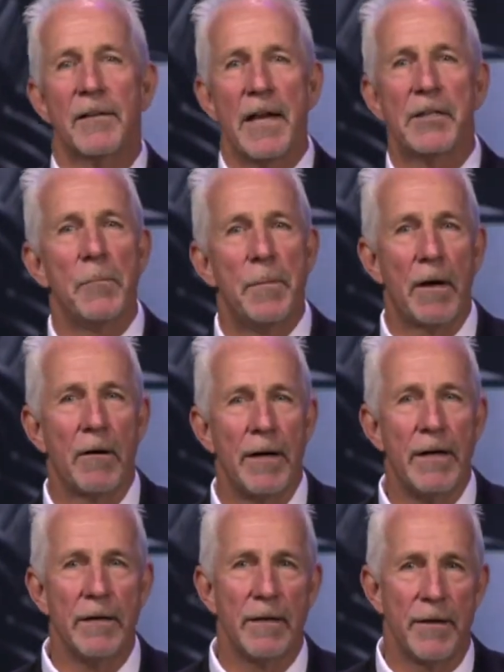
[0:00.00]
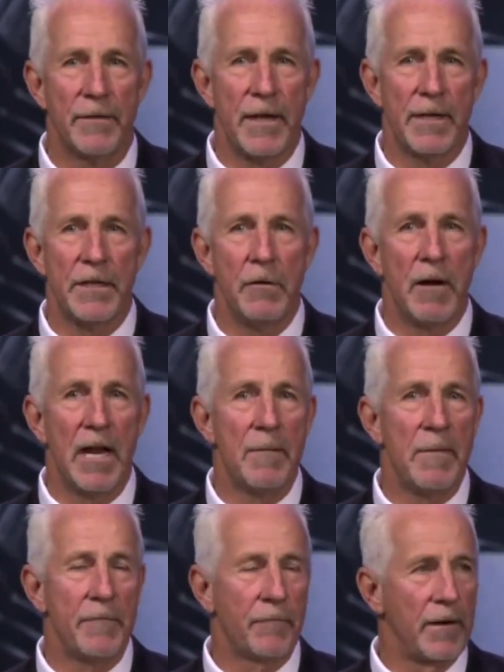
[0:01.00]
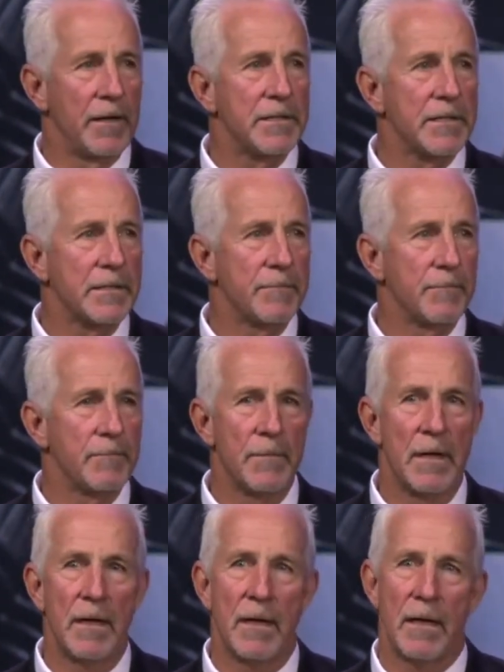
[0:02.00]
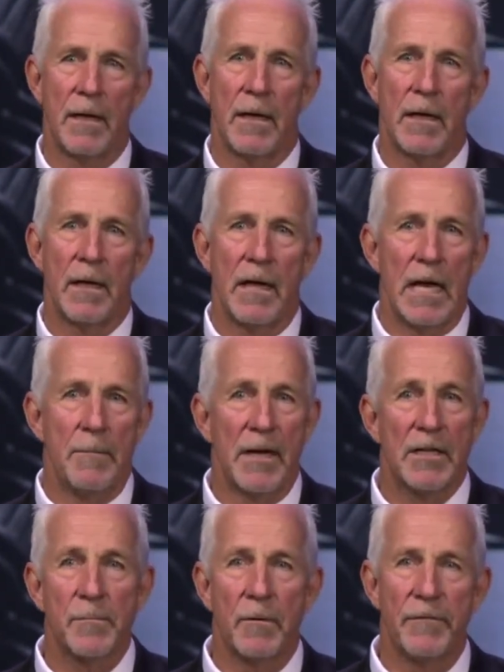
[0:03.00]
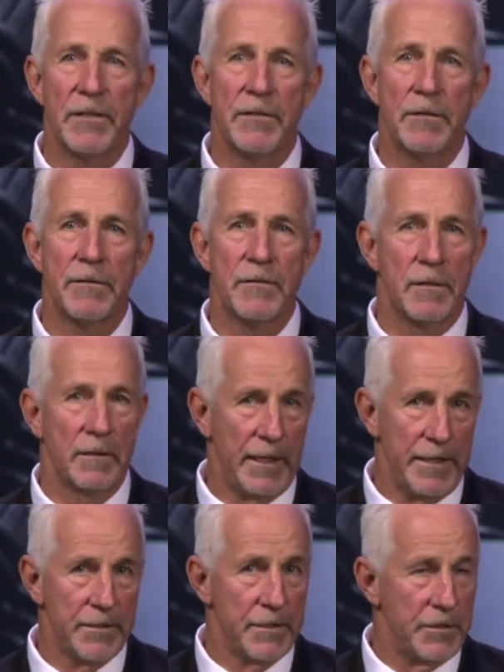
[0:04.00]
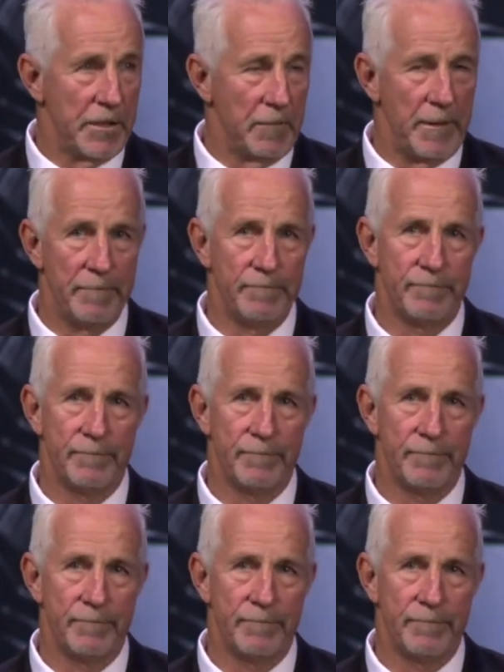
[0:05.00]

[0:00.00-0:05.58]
Thank you, Perry, and thank you, AMA friends, AIM Expo visitors, ladies and gentlemen.